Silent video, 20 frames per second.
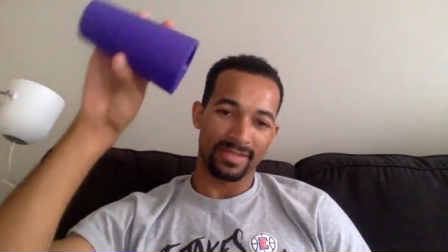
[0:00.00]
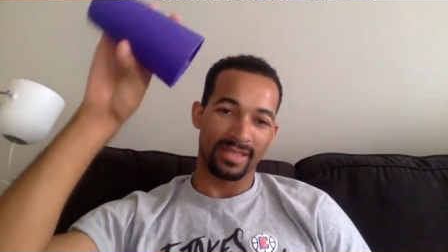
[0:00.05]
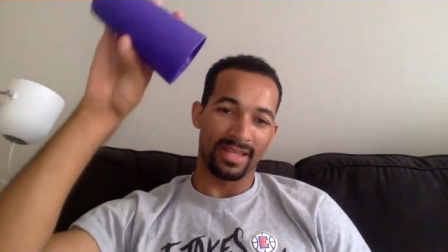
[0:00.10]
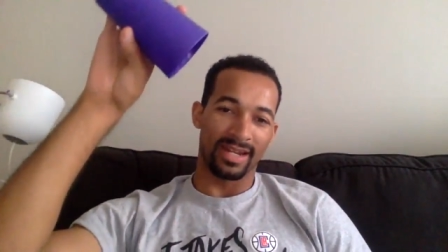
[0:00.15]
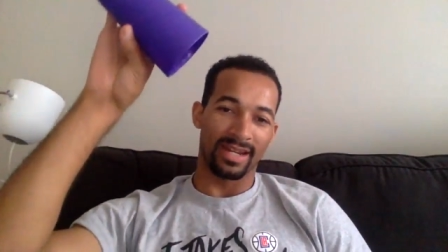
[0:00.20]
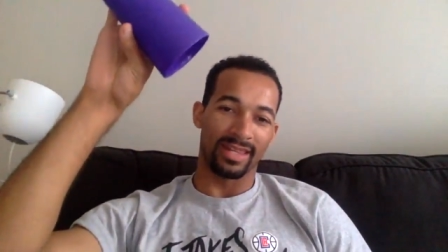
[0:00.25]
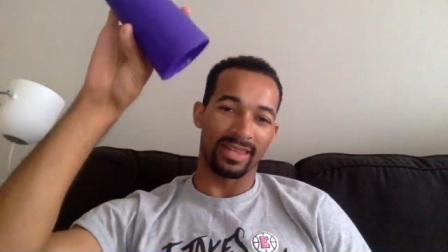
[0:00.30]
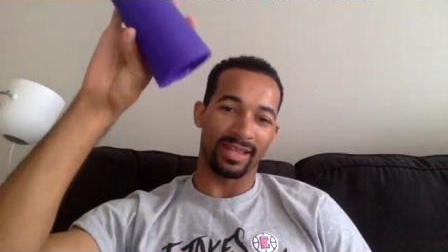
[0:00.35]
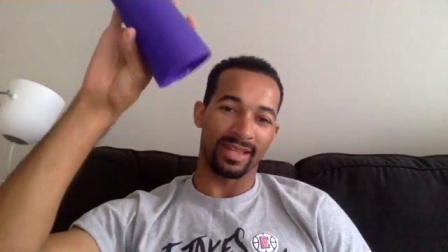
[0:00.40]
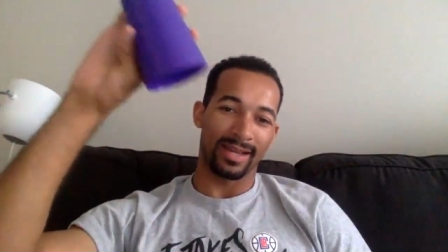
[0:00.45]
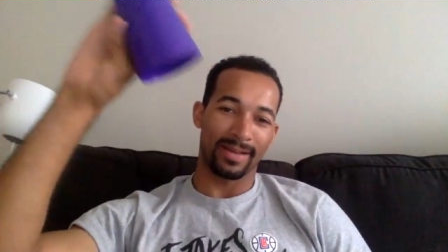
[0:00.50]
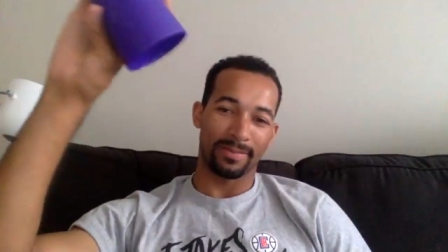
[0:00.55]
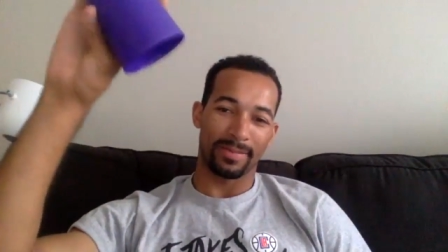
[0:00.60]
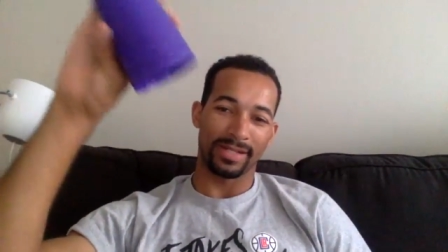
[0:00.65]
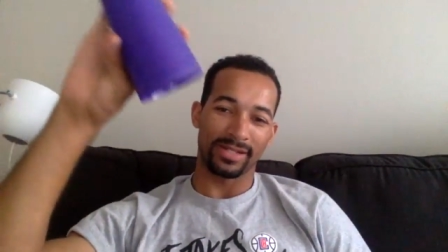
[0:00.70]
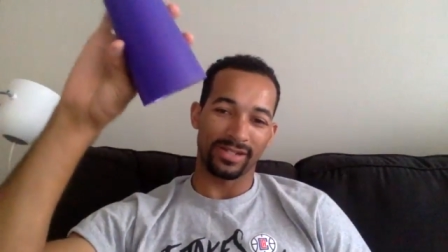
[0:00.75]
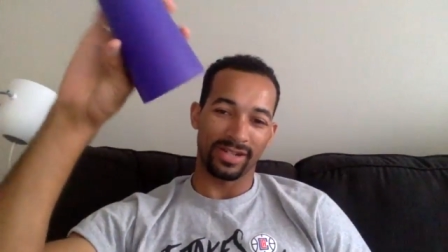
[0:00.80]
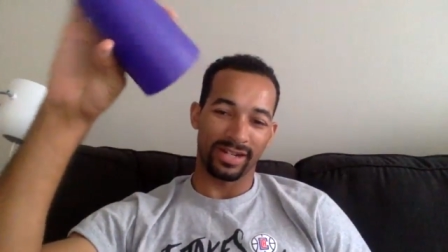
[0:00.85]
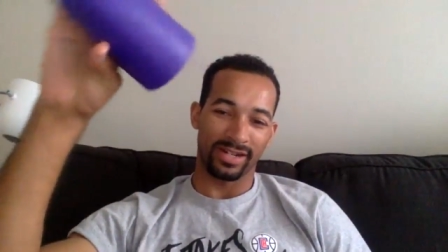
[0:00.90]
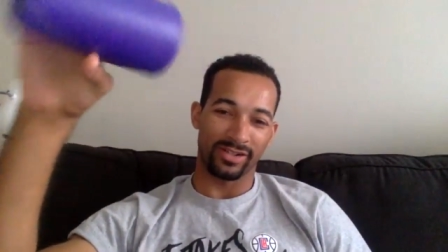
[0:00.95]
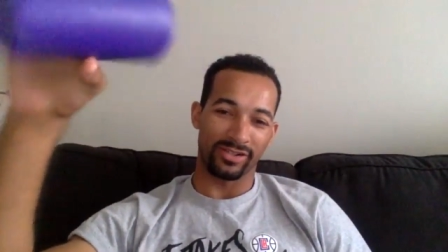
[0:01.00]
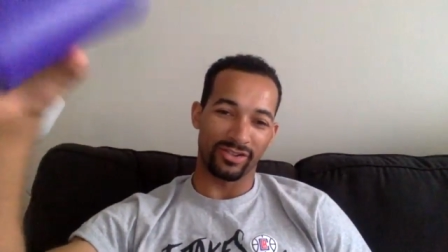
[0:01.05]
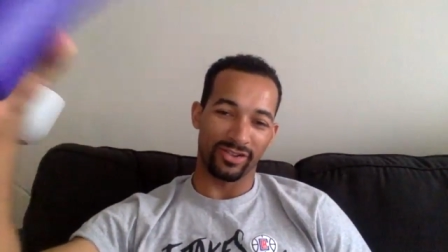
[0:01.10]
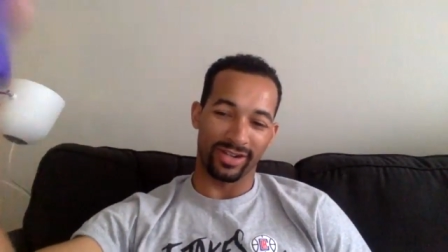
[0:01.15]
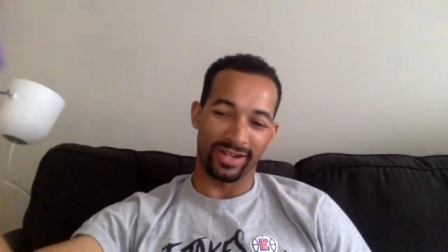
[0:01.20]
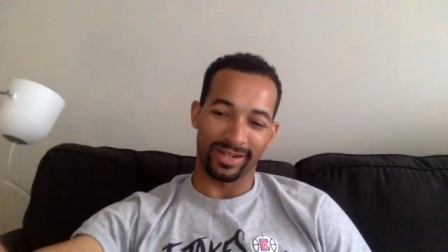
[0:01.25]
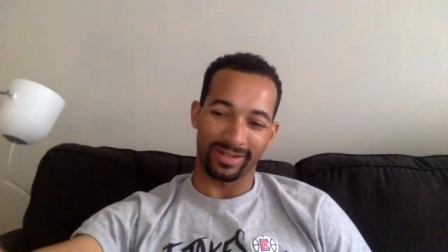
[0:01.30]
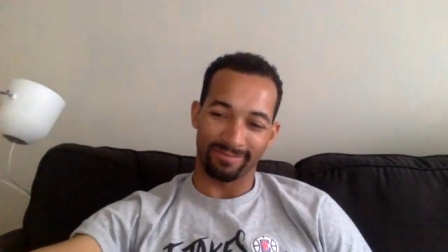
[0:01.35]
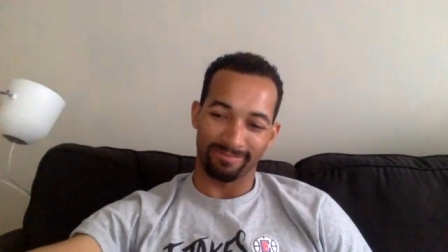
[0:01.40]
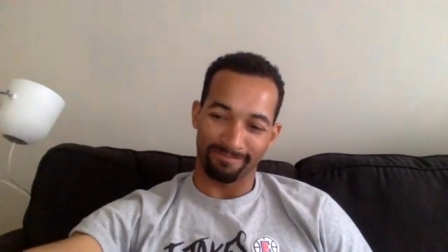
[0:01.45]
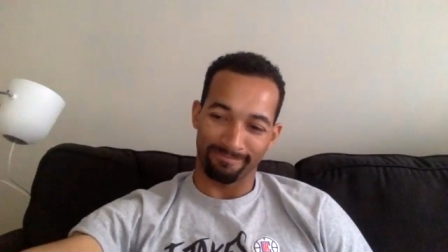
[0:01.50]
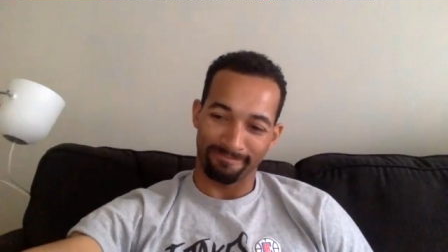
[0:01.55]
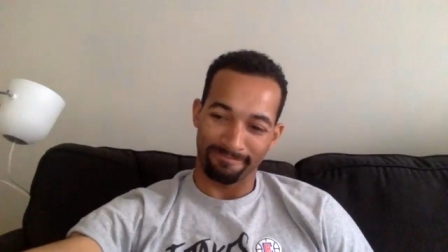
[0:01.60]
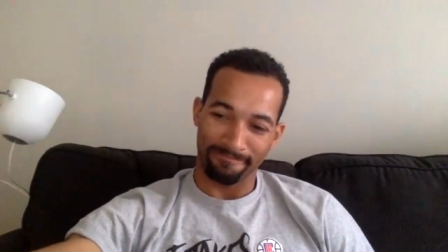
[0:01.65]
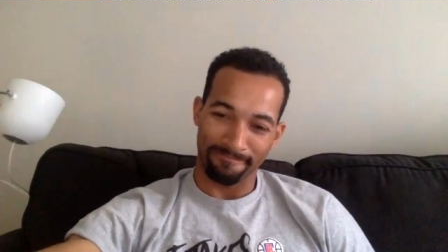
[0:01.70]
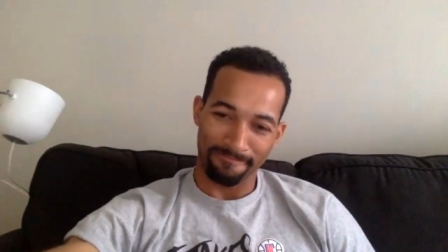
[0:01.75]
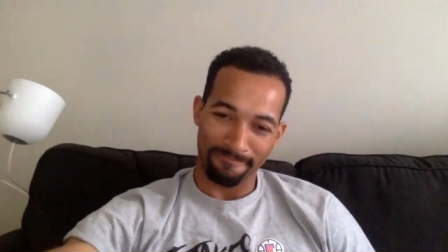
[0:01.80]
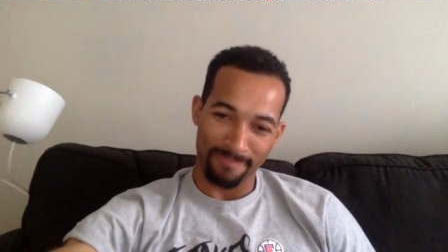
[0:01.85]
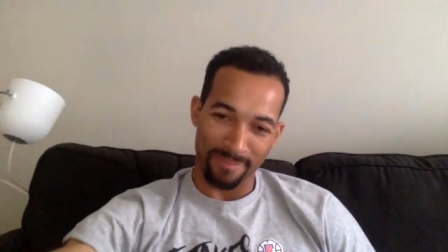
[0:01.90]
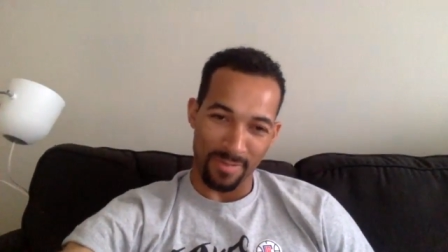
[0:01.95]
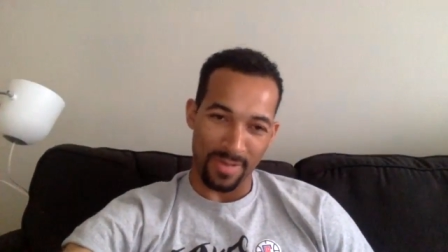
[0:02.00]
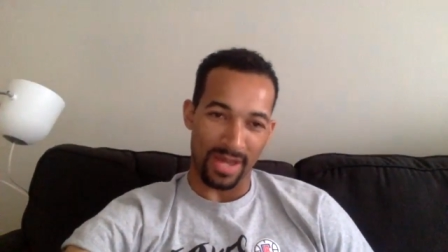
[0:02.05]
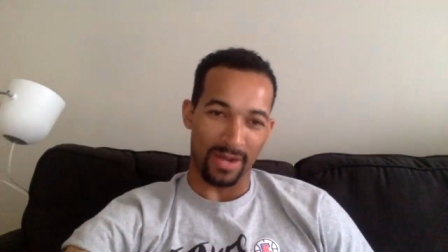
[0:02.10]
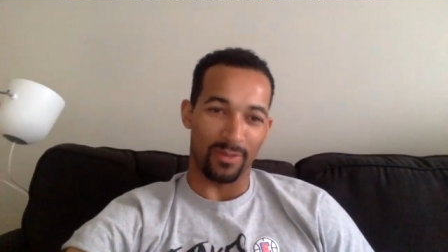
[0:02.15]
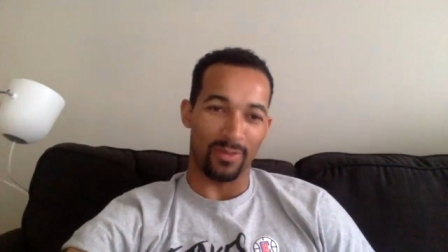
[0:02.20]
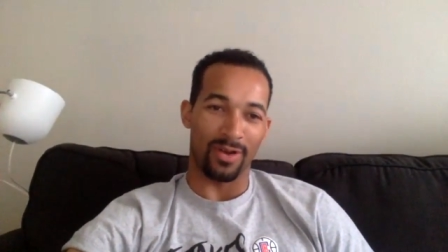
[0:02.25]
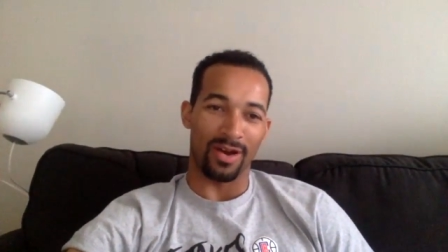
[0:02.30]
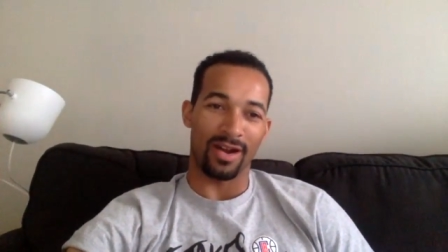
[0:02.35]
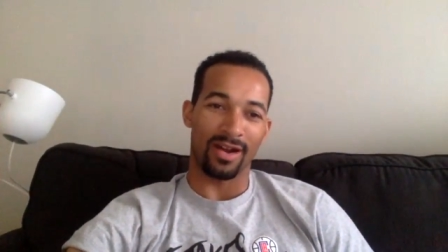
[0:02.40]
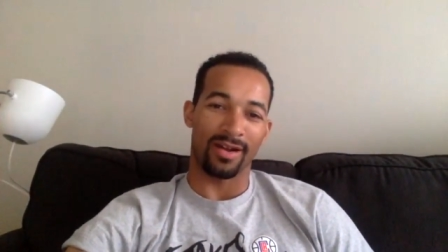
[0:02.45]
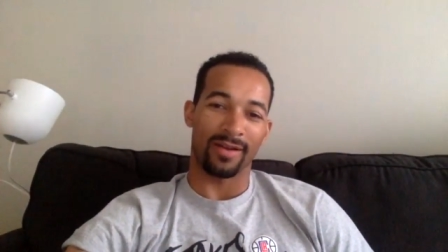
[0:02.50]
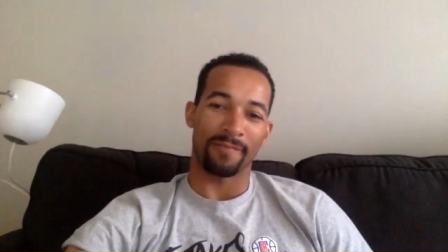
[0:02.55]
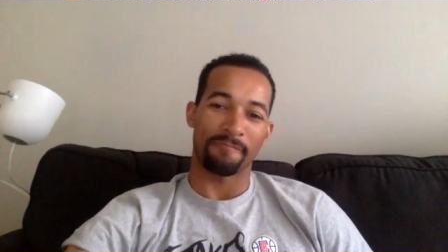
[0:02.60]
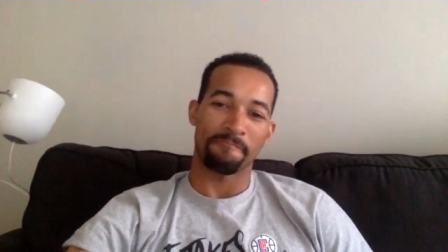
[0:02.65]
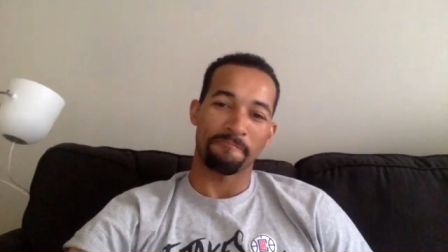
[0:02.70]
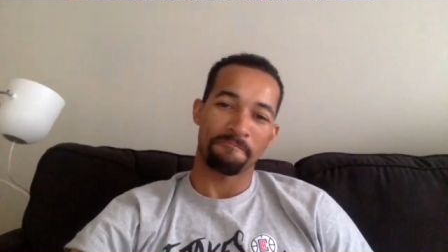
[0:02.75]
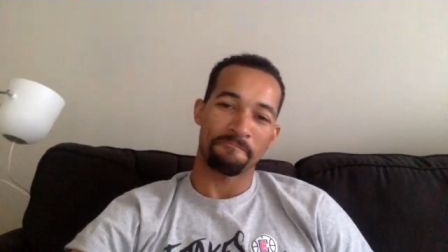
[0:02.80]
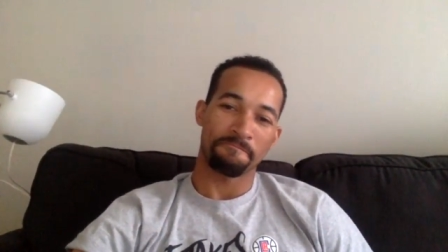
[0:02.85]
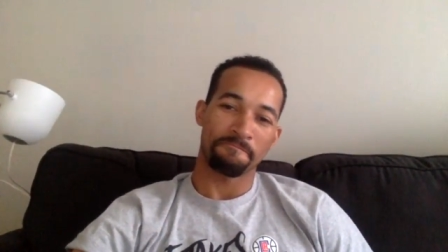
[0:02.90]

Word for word: It's not in the cup. I tried to drink. I'm out of water.